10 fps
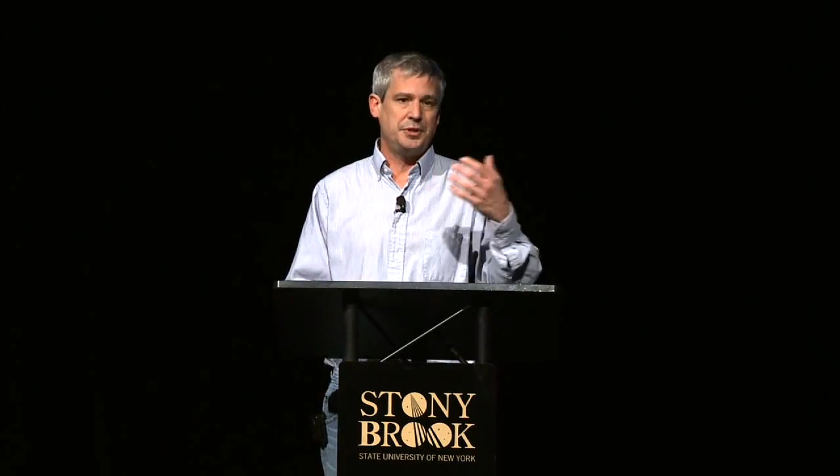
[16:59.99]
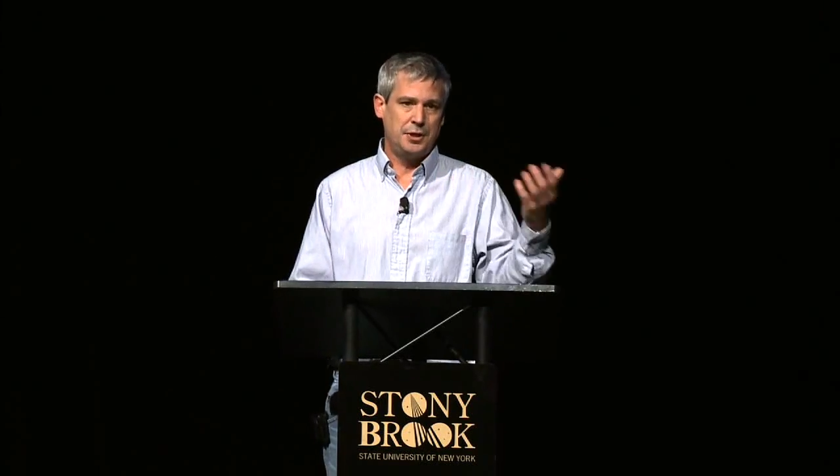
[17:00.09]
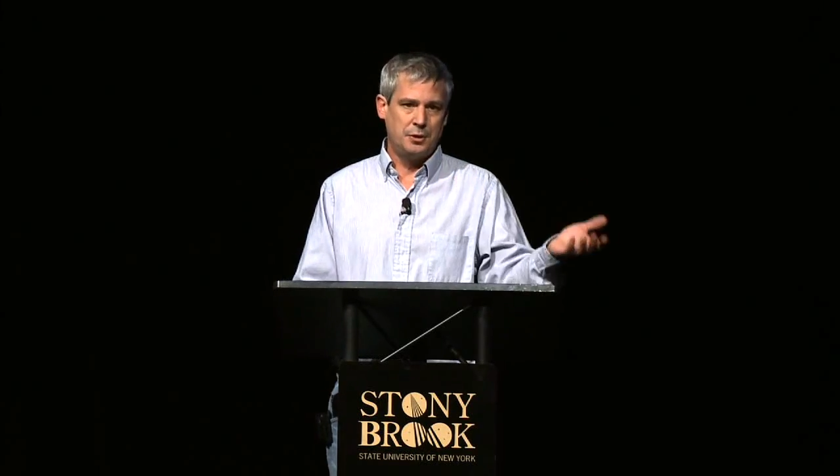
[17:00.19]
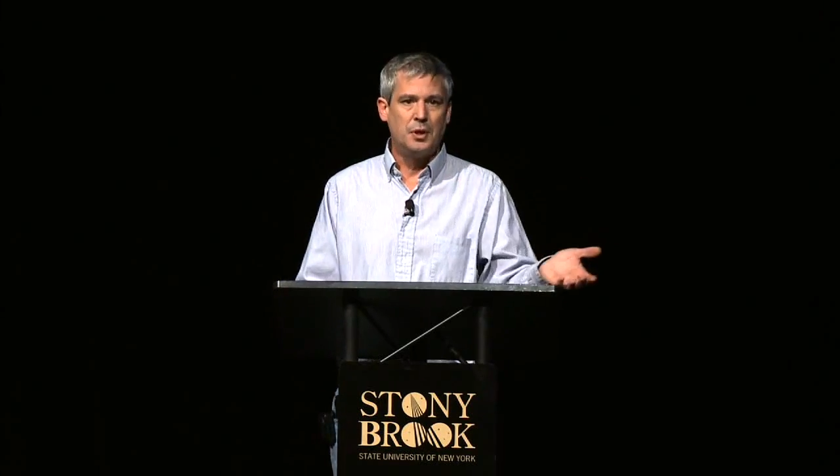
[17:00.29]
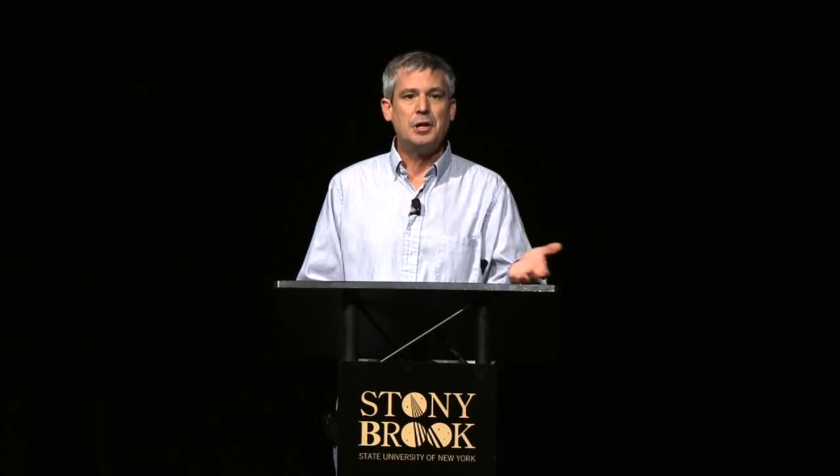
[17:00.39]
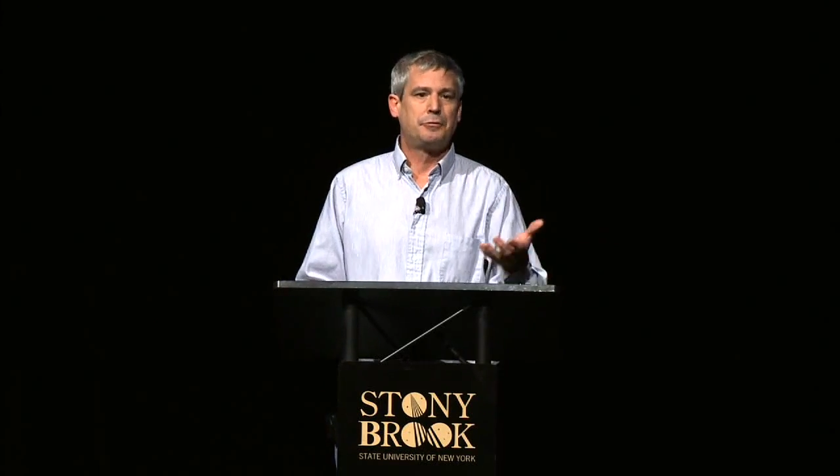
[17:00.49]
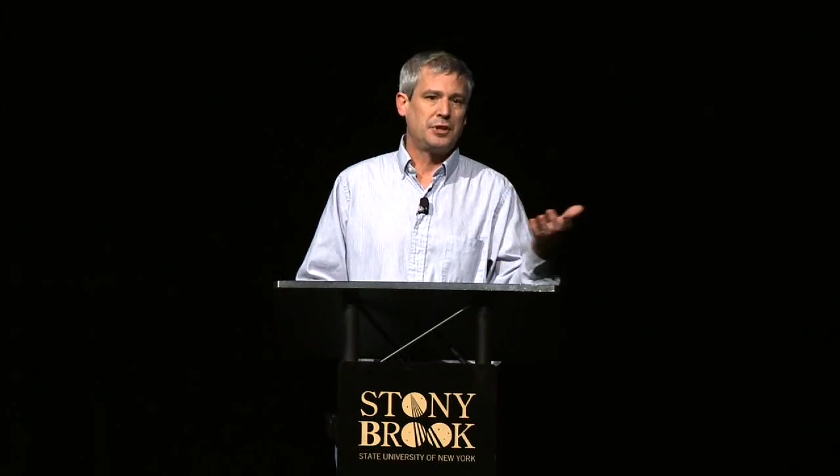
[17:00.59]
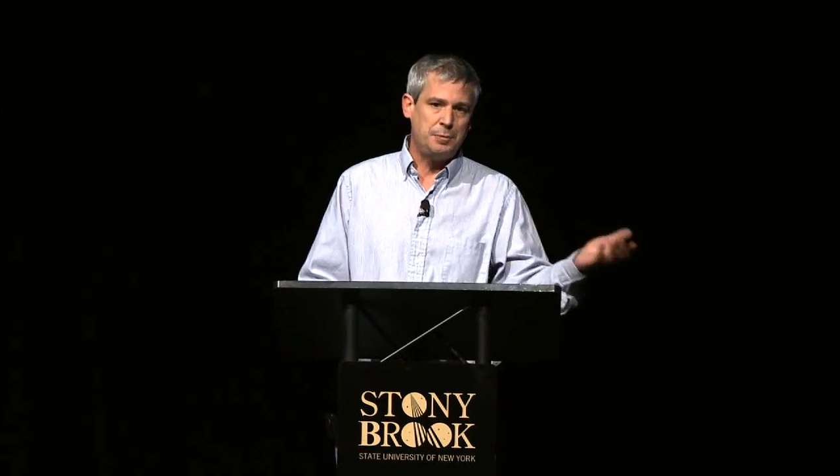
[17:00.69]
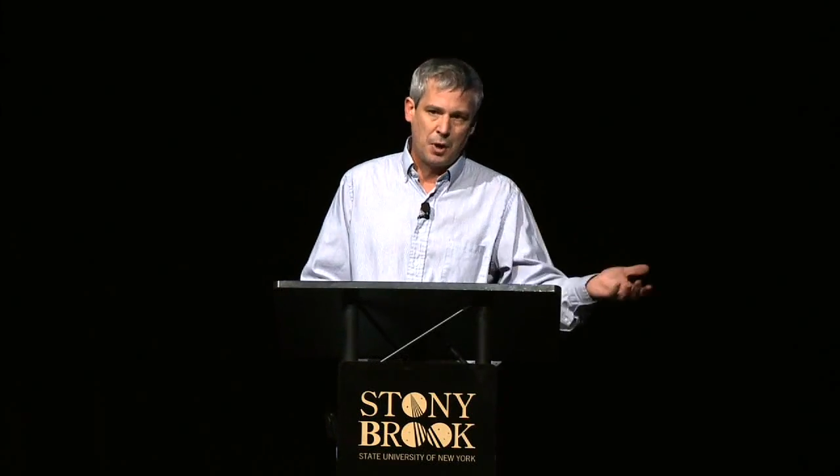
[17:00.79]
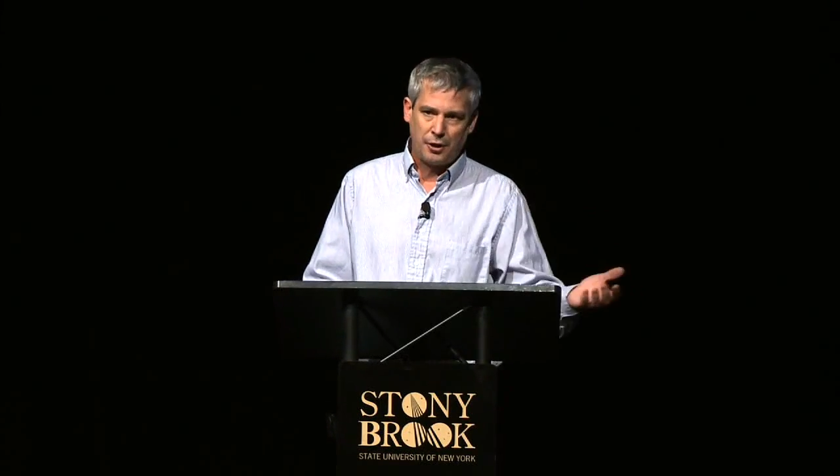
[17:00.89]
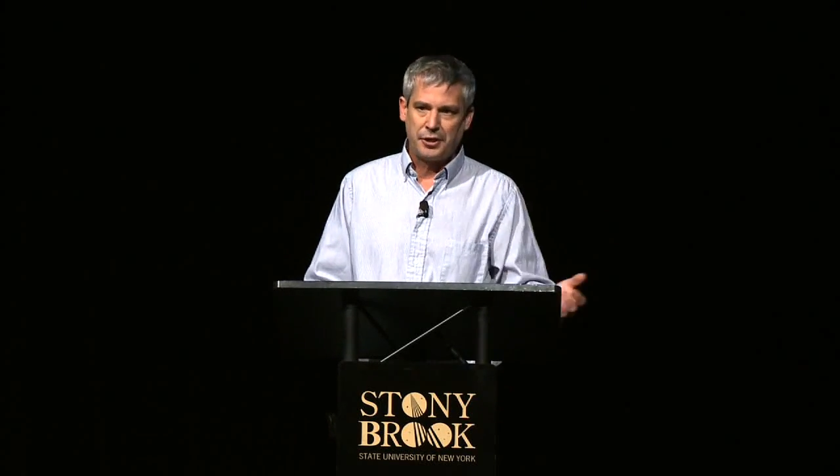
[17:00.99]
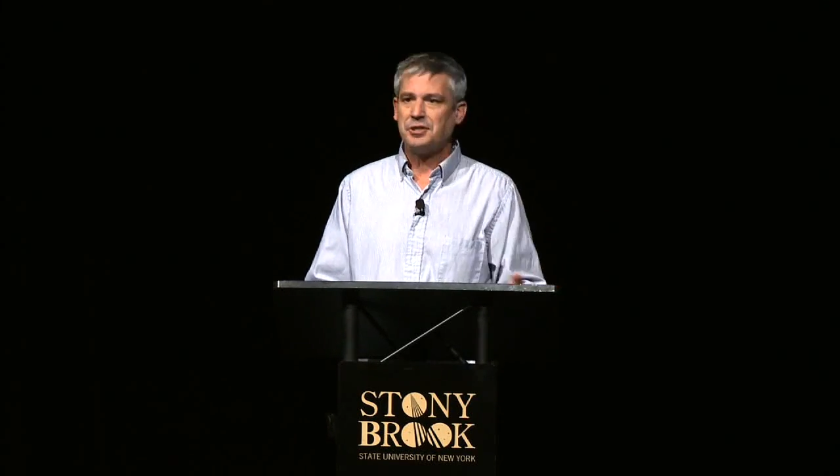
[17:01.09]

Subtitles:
to flea markets,